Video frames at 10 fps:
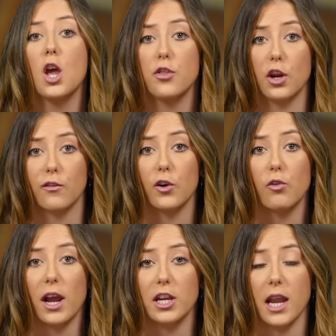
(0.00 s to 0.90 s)
therefore
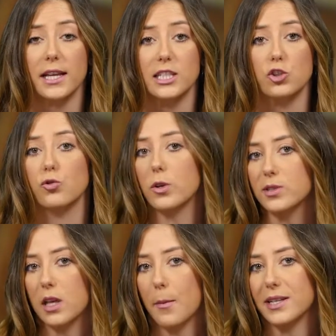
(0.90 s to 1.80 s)
recognizing
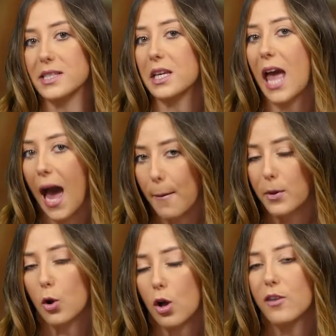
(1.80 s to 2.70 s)
Jerusalem as the
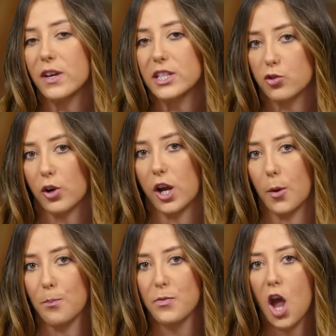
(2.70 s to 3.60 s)
capital of Israel.